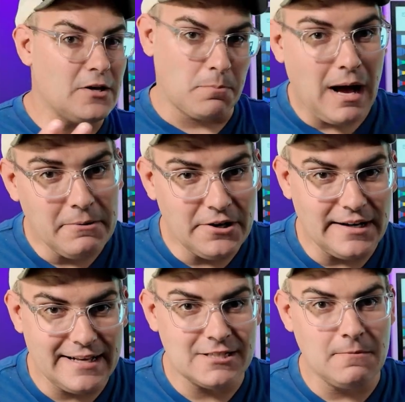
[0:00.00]
And you're probably
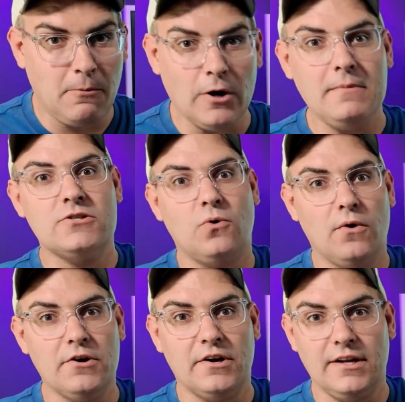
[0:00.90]
gonna get some appointments
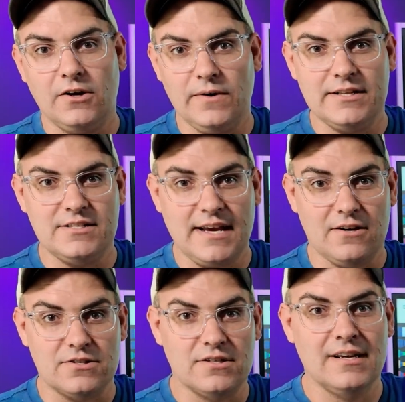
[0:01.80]
or you're gonna go get
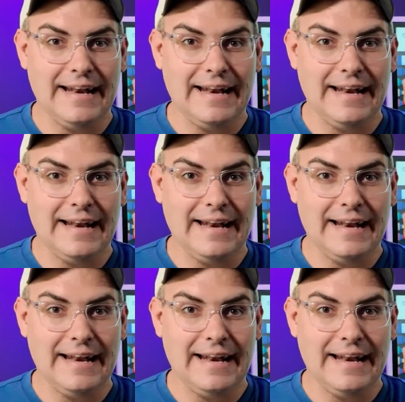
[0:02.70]
sales.